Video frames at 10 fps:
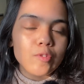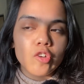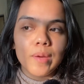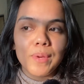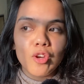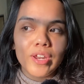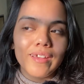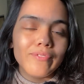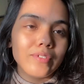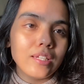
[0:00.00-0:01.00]
so I may not
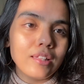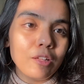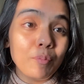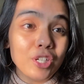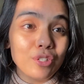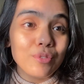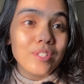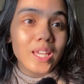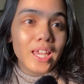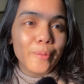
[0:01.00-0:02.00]
have anything much to
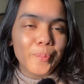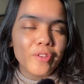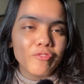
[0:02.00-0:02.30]
say apart